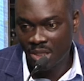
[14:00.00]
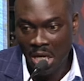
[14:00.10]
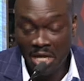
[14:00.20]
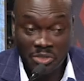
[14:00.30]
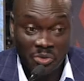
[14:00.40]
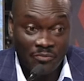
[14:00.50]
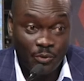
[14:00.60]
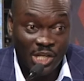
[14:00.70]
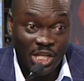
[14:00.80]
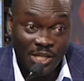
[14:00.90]
And so if
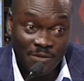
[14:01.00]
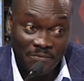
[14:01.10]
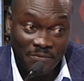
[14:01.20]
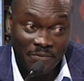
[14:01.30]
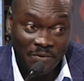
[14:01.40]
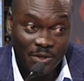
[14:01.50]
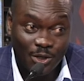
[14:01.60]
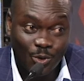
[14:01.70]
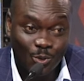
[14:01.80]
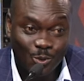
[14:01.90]
we leave
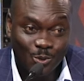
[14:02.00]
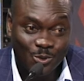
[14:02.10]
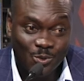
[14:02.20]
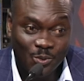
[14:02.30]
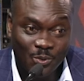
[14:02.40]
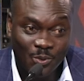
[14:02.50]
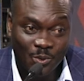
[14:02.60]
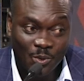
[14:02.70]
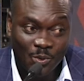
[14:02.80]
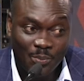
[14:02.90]
the rules to
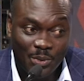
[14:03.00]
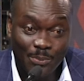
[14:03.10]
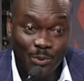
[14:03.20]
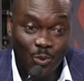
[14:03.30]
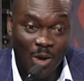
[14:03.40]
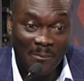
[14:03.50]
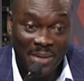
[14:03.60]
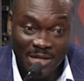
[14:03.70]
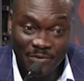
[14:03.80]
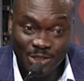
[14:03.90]
people who are
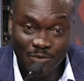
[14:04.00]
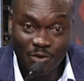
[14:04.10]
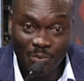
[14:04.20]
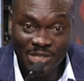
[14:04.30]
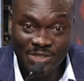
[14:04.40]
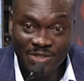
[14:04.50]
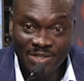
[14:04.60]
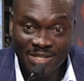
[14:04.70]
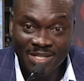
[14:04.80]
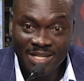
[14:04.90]
benefiting from it,
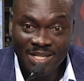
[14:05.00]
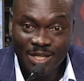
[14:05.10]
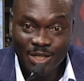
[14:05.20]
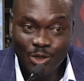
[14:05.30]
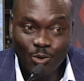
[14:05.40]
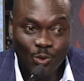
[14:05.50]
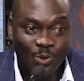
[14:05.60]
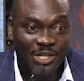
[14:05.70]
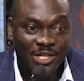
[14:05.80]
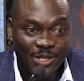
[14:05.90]
they would
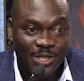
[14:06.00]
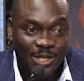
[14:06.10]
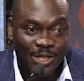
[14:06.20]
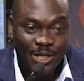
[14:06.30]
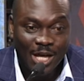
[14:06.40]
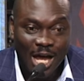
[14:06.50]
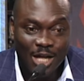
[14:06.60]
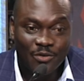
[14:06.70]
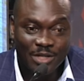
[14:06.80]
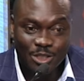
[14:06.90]
only
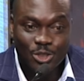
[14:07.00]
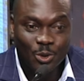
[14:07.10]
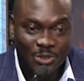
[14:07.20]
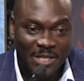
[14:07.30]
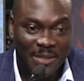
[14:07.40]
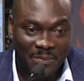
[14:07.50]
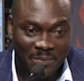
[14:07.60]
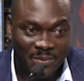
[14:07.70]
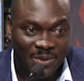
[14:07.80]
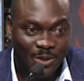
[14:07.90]
address the
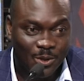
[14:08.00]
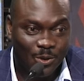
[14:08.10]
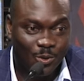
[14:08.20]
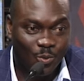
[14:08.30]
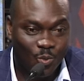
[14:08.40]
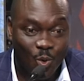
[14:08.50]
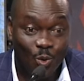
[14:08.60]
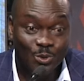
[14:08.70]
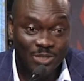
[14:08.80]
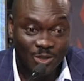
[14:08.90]
short-term
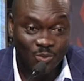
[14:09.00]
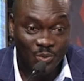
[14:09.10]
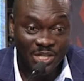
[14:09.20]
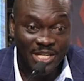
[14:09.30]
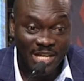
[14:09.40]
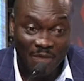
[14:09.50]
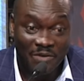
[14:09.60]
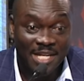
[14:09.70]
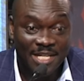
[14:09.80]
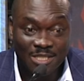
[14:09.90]
woes that we have
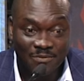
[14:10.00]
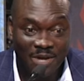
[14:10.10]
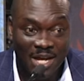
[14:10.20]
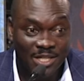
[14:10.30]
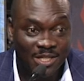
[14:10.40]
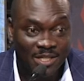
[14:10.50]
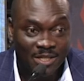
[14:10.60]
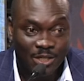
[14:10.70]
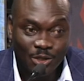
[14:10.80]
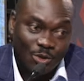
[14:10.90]
identified,
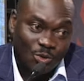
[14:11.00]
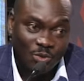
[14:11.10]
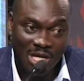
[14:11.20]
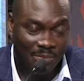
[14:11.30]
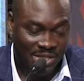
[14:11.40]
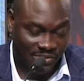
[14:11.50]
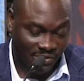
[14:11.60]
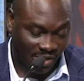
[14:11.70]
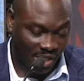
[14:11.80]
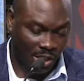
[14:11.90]
do their
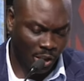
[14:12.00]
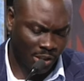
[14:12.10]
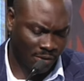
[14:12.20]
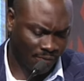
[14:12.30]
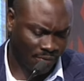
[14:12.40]
best and leave.